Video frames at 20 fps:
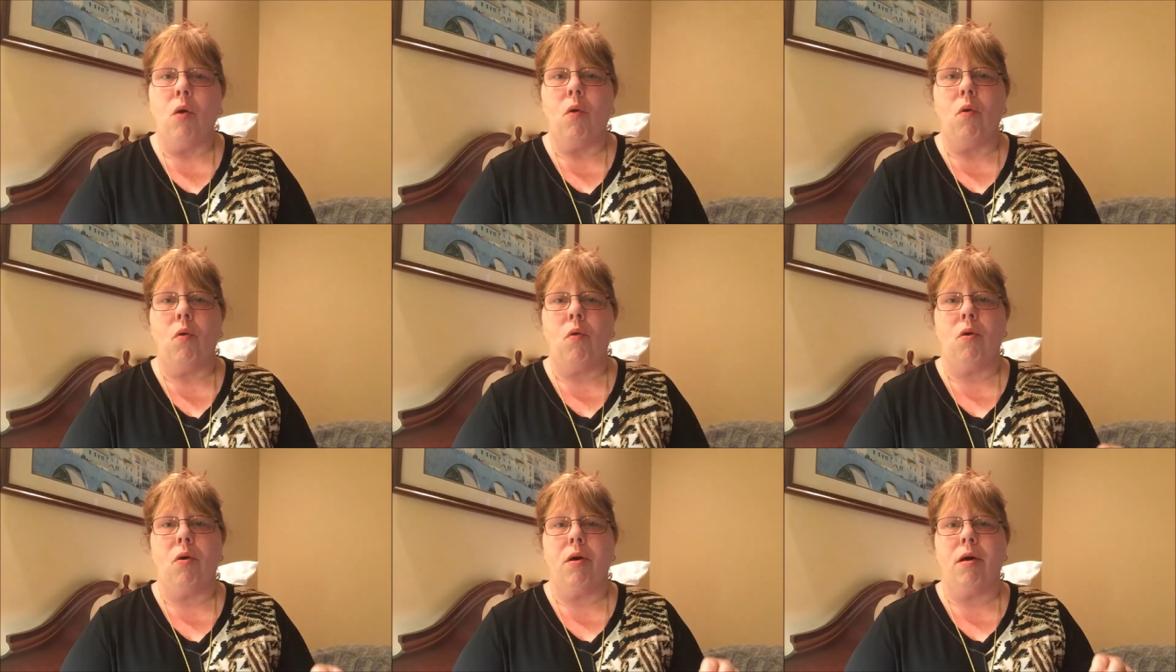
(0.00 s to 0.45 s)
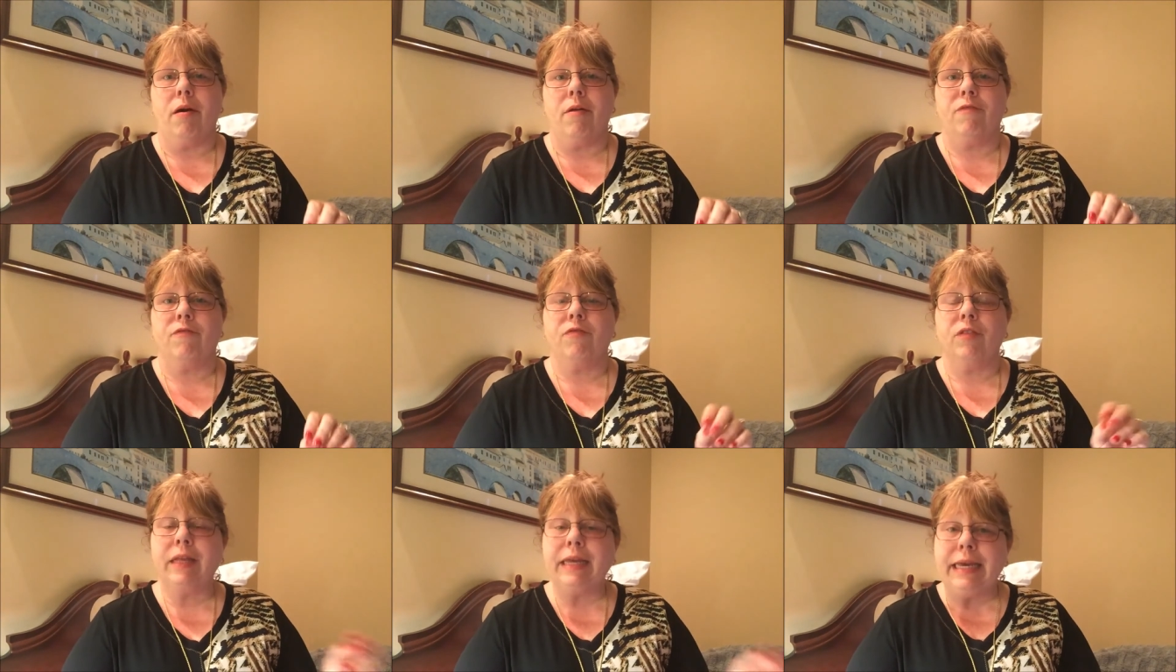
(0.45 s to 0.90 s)
or
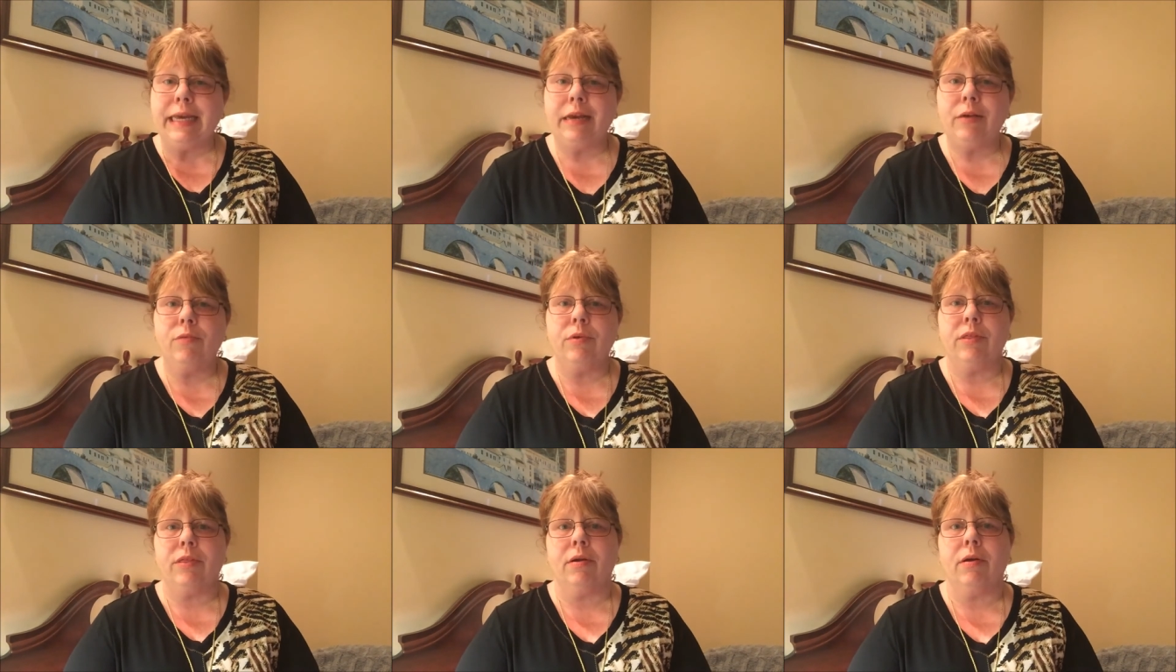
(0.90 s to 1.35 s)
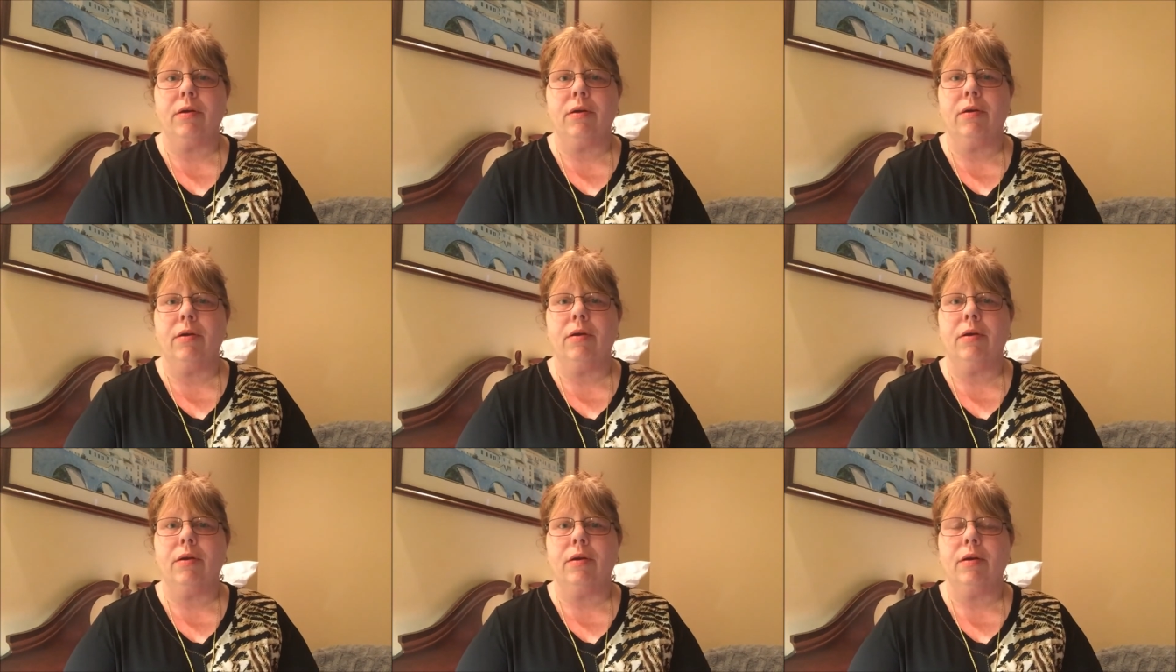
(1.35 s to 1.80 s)
fleeing with
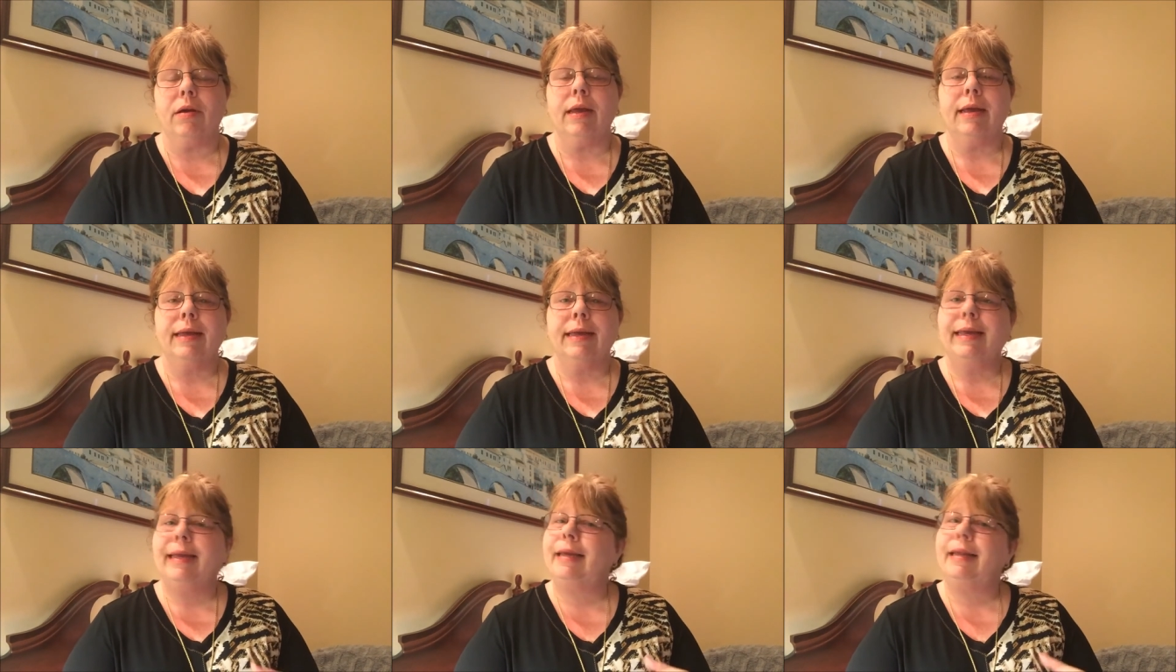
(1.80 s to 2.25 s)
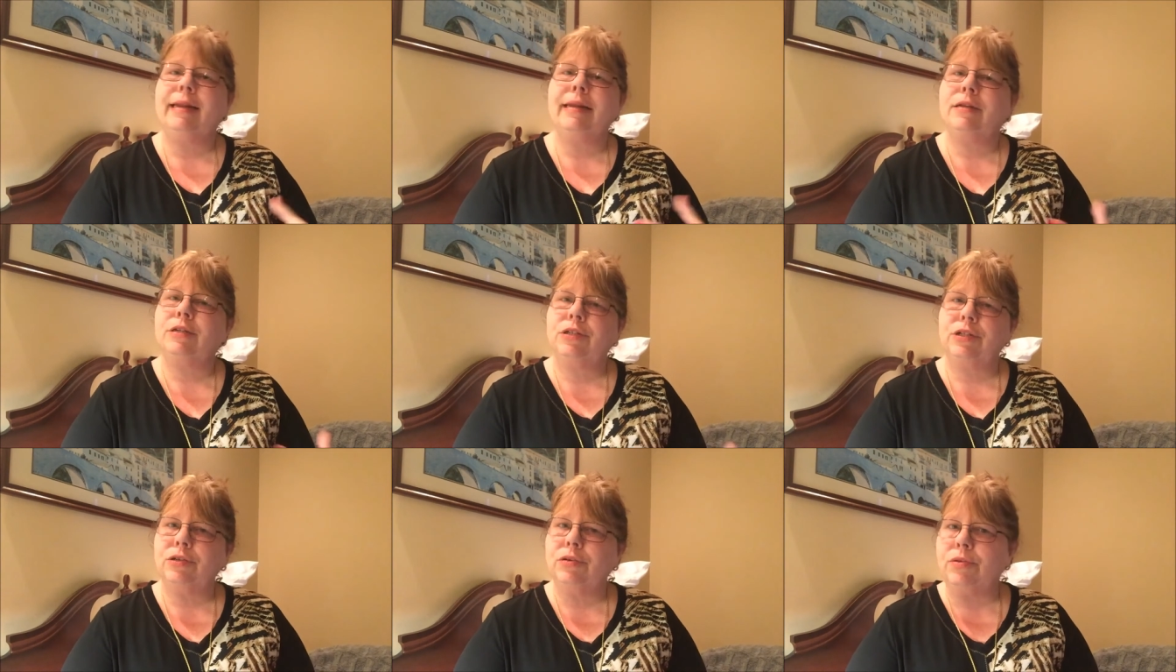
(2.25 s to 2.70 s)
her, he
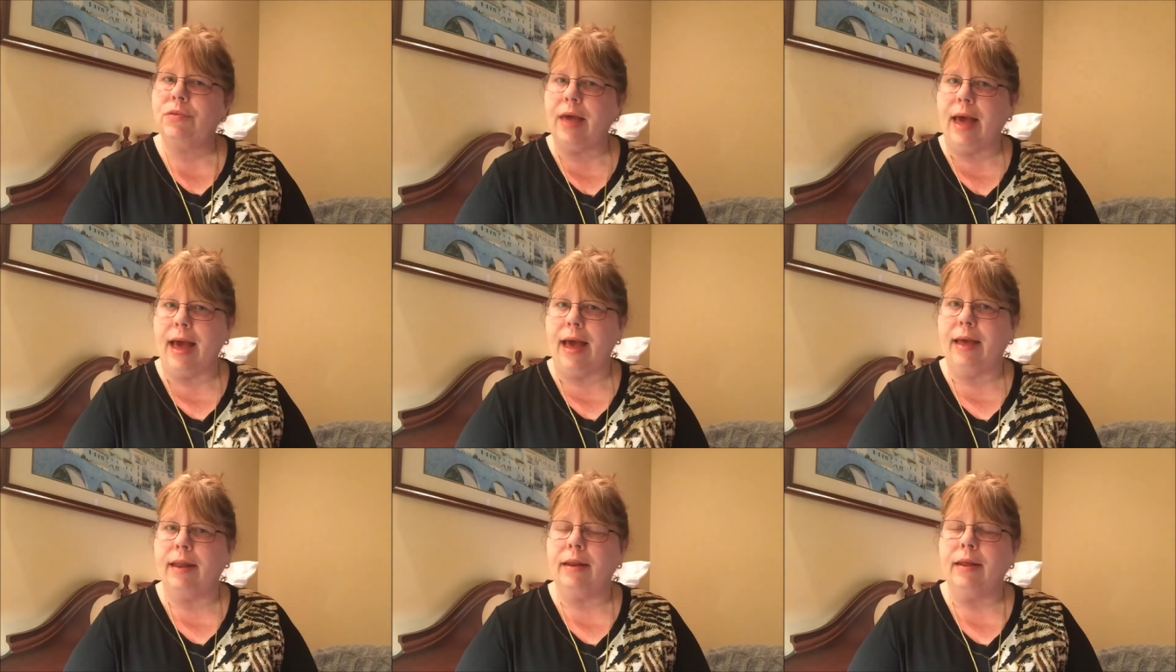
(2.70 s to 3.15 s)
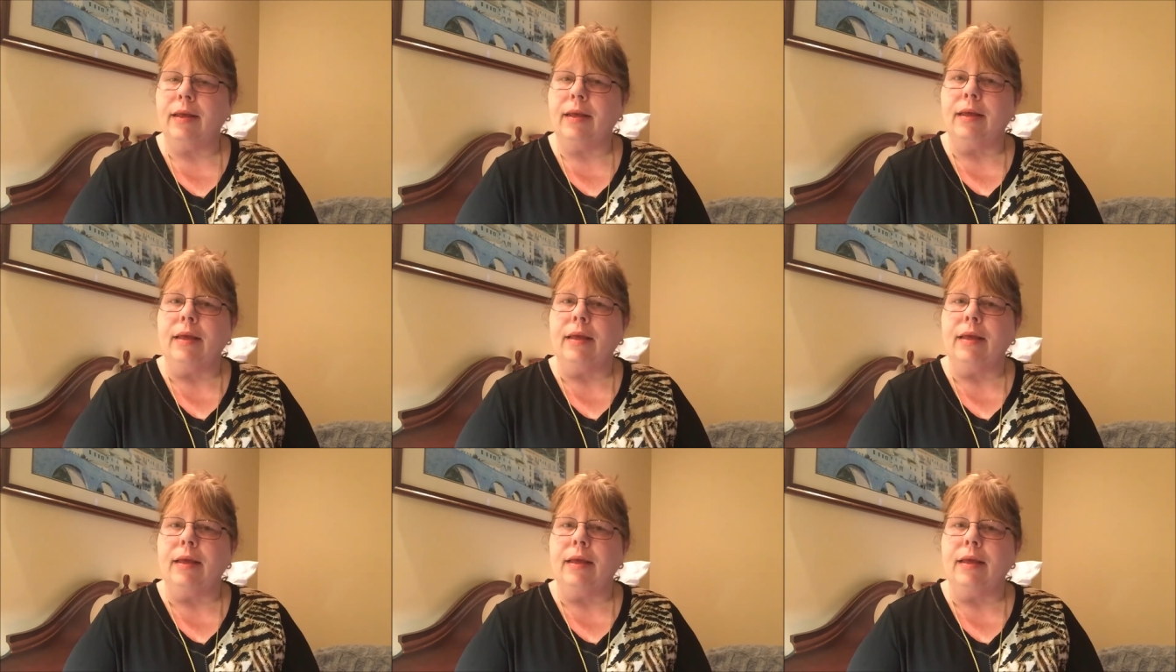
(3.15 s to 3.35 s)
didn't do that.